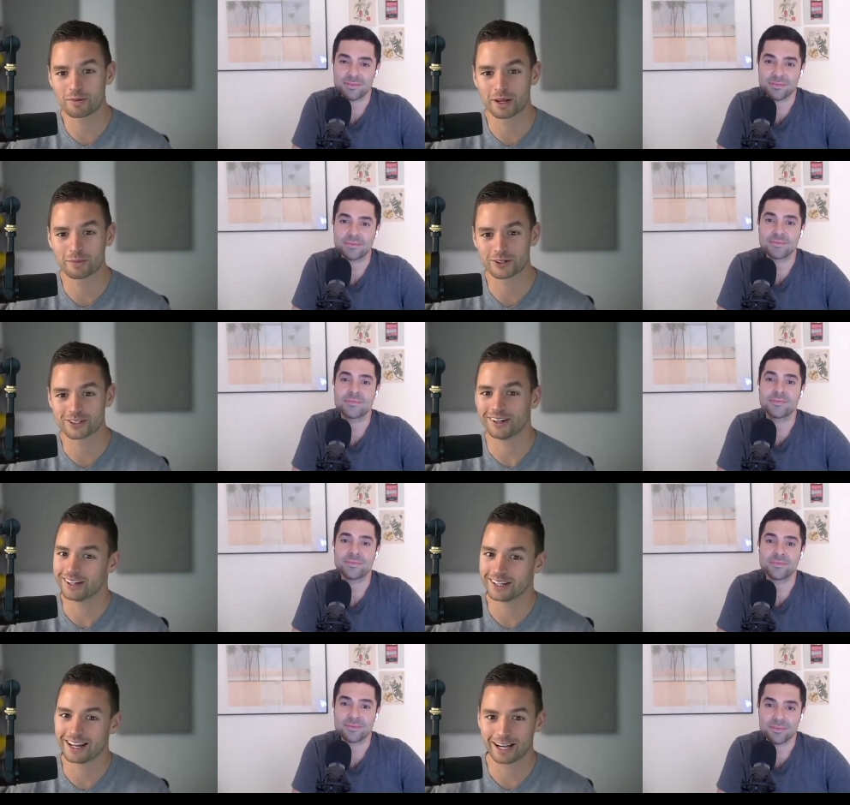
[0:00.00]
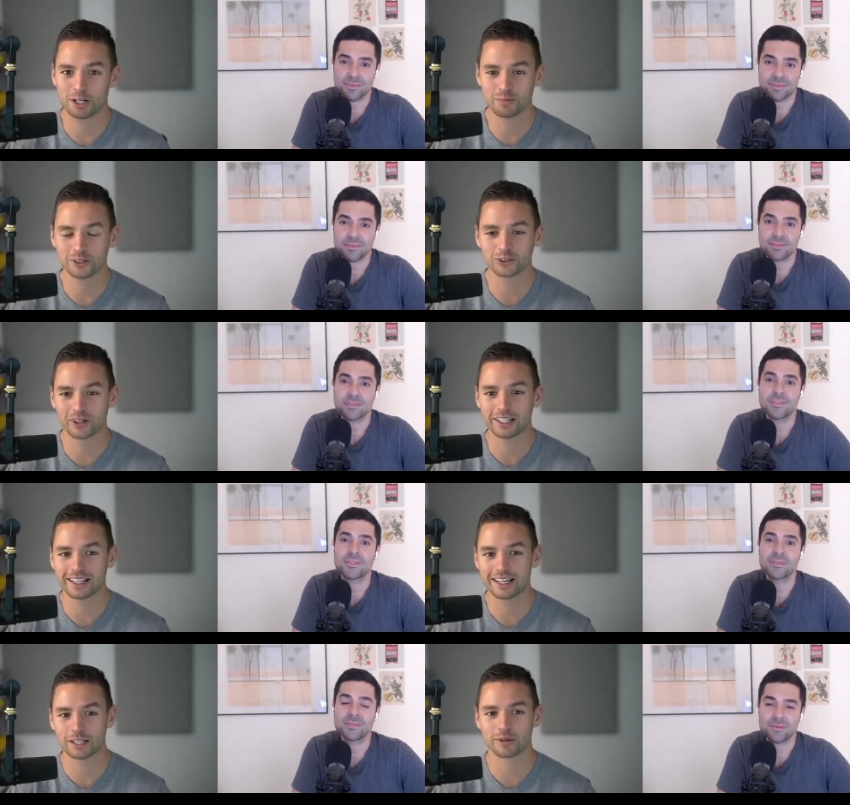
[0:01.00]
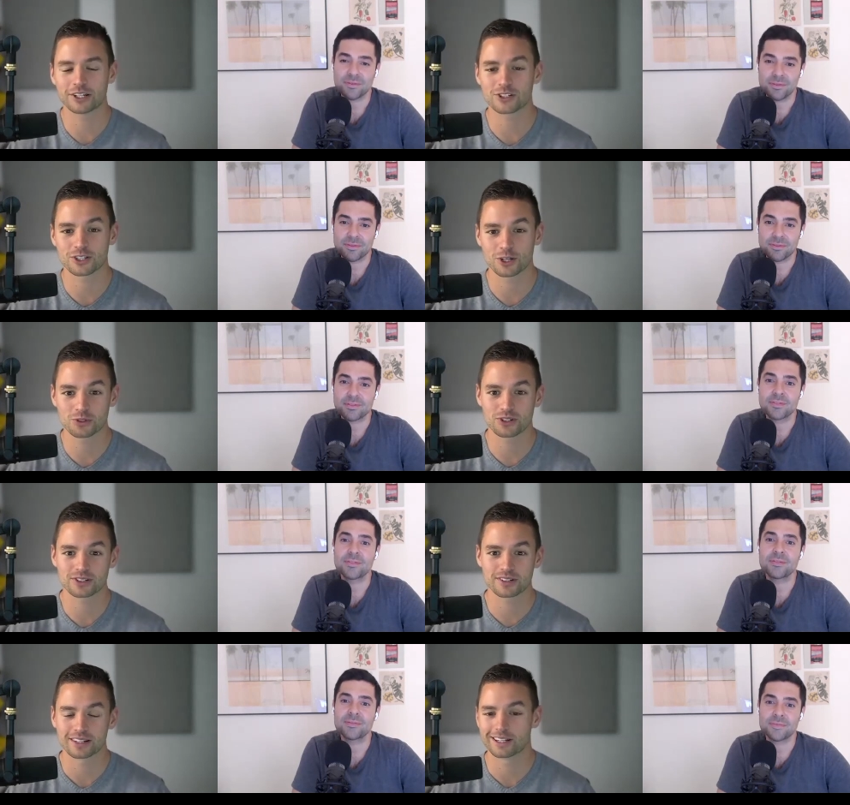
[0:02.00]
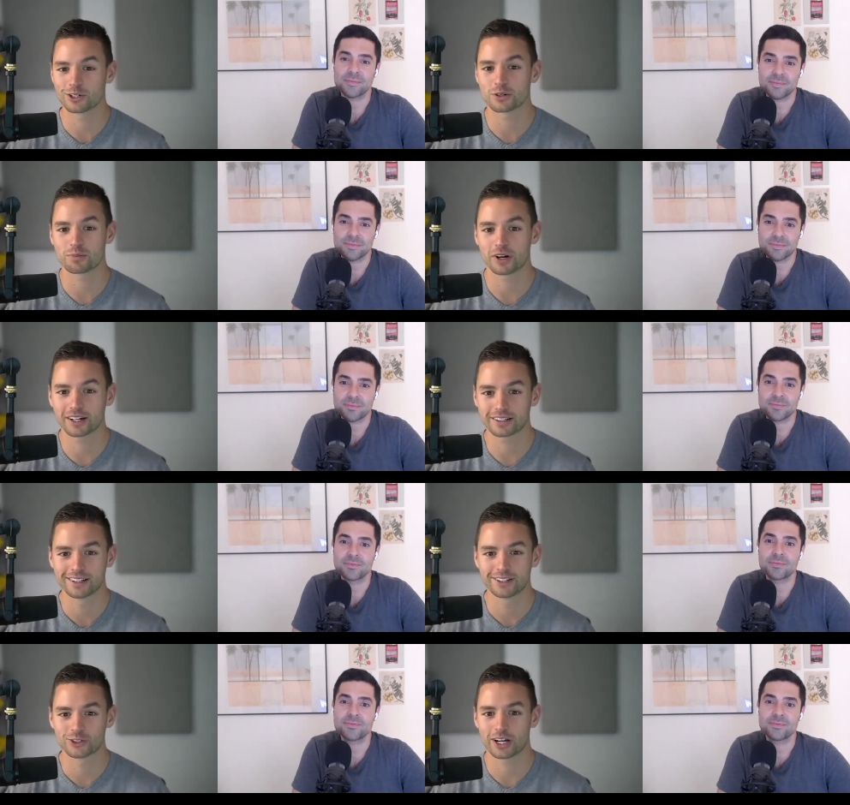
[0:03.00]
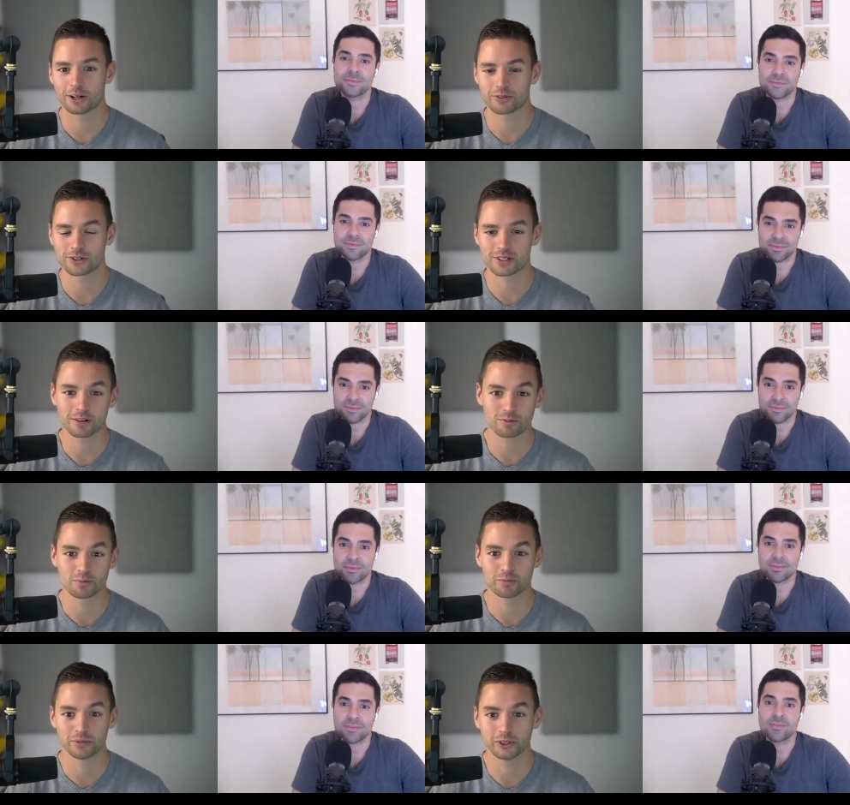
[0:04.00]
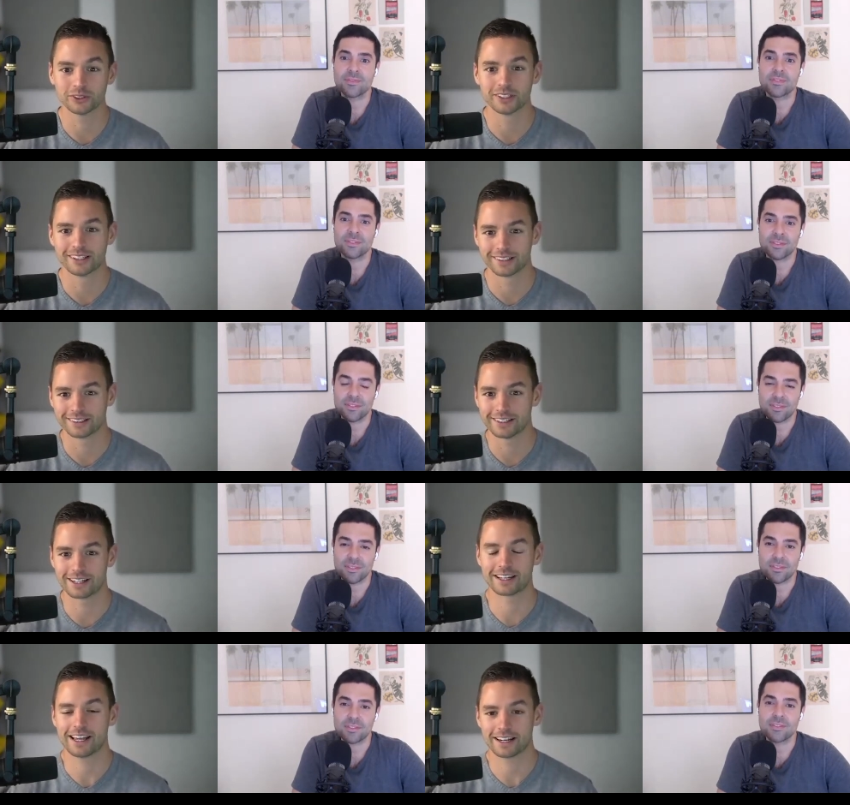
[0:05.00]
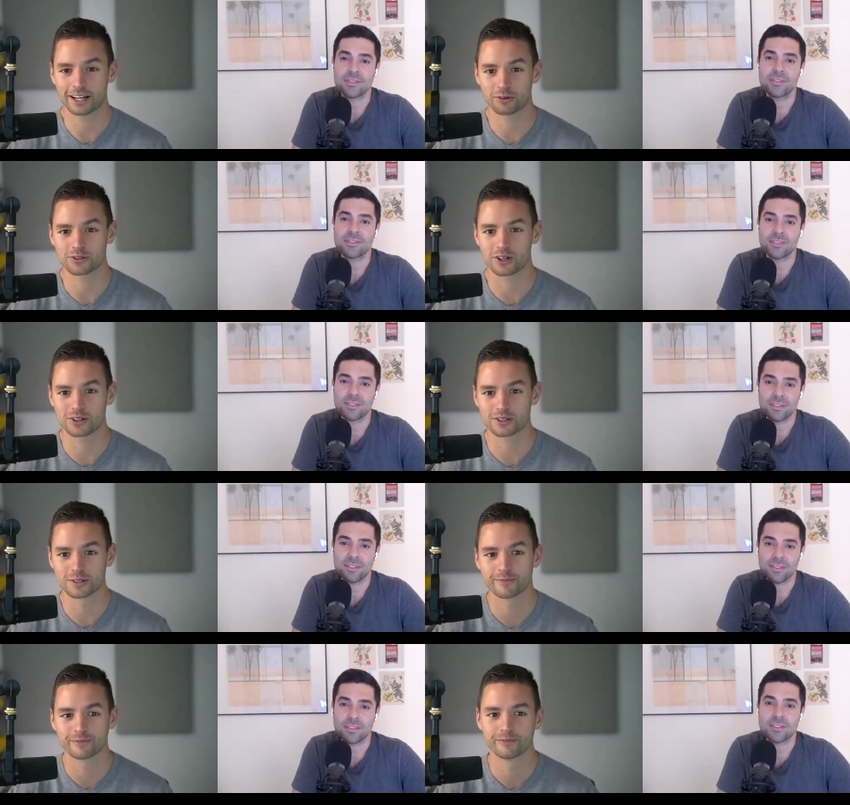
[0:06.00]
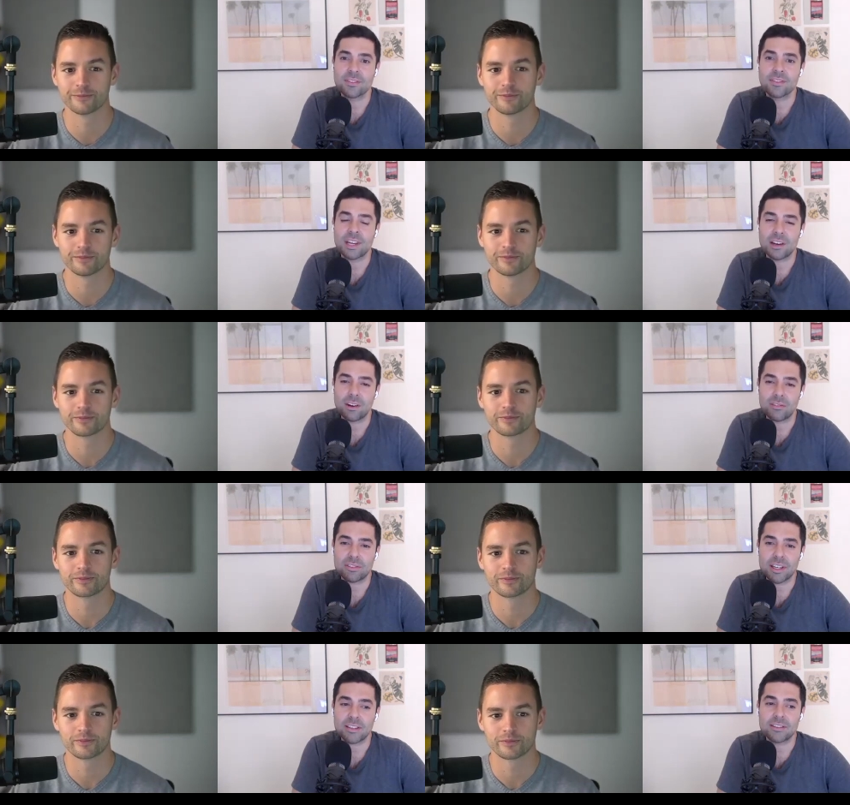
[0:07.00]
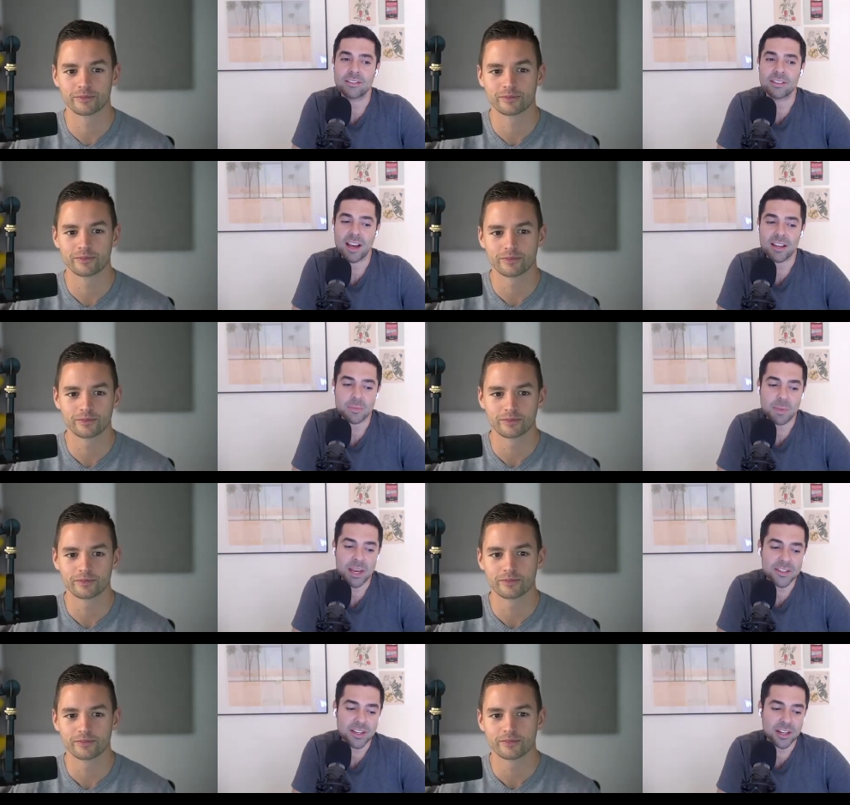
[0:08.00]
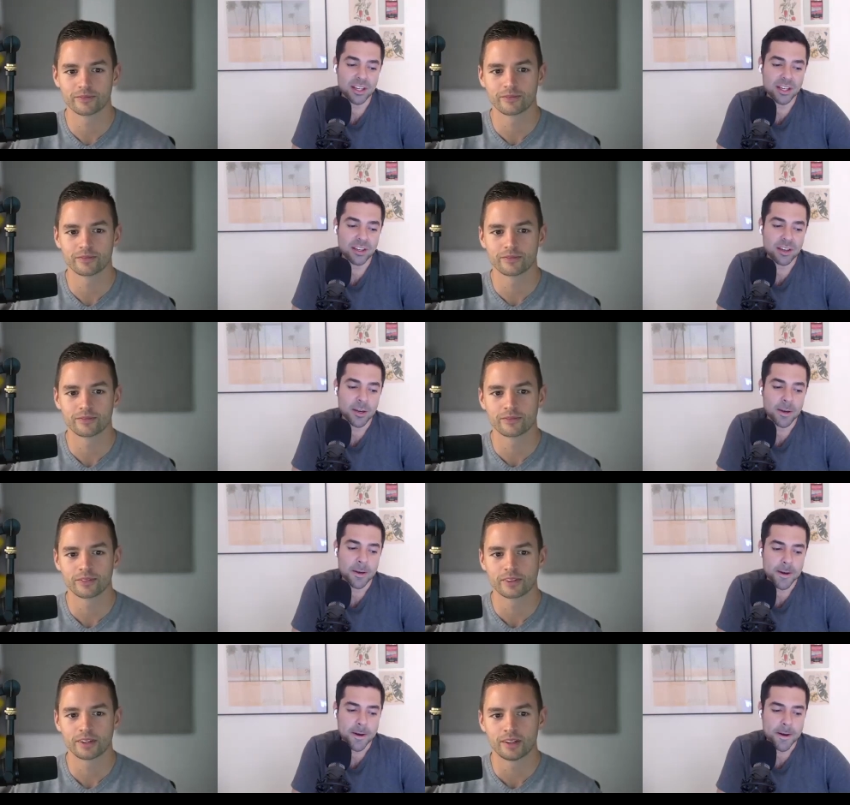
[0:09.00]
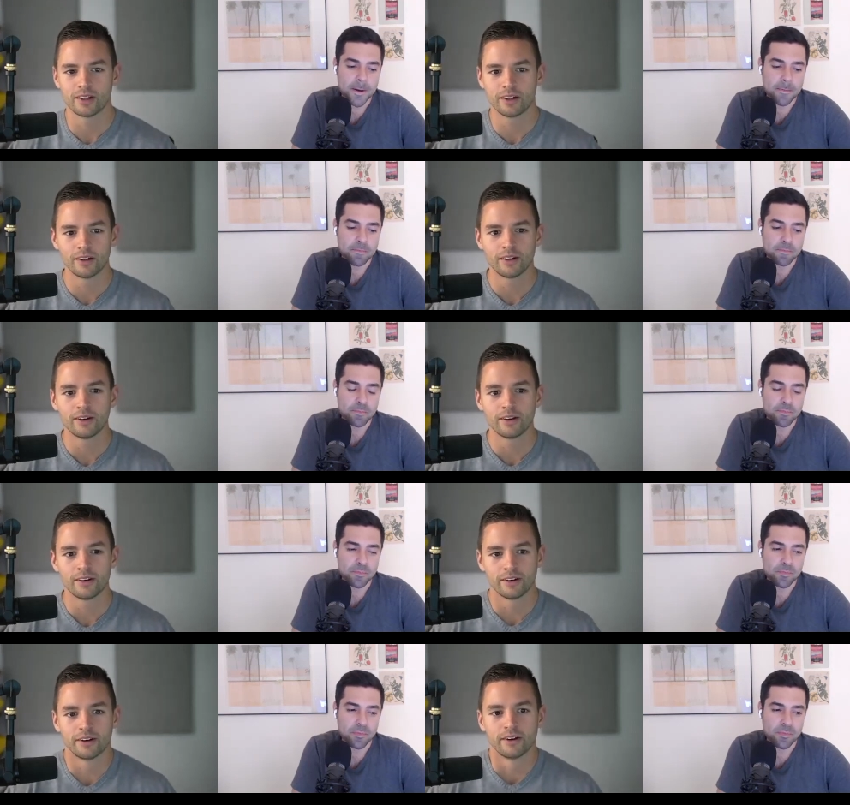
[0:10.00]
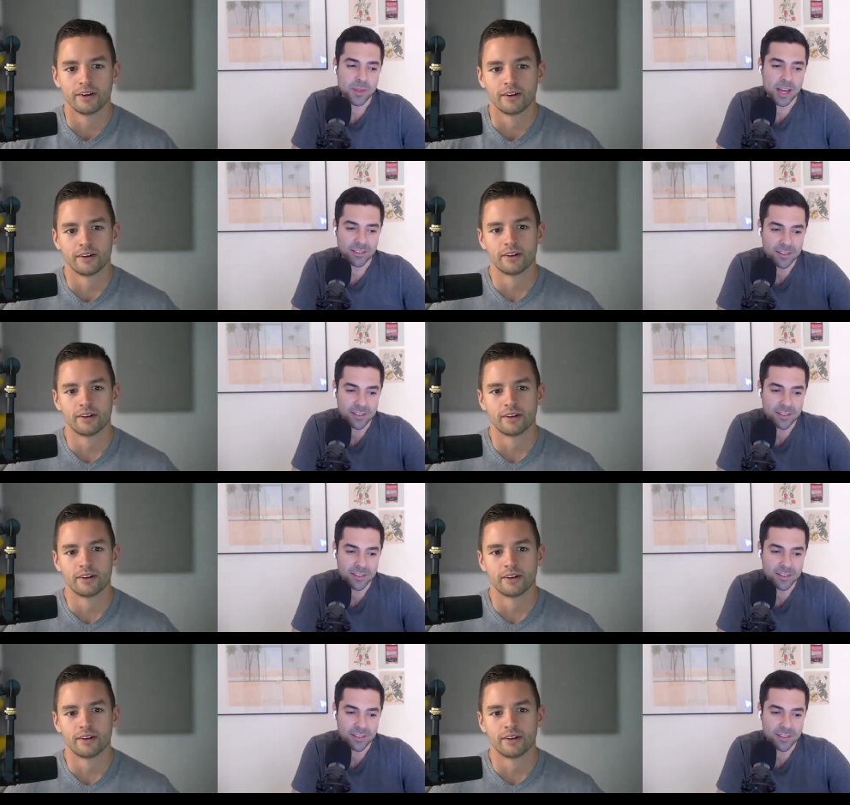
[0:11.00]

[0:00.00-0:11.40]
Speaker 1: papers on how to build great landing pages. It was just here's the product, try it out for yourself, build the thing,
Speaker 2: and get results. I love that. Yeah, it's basically um, I,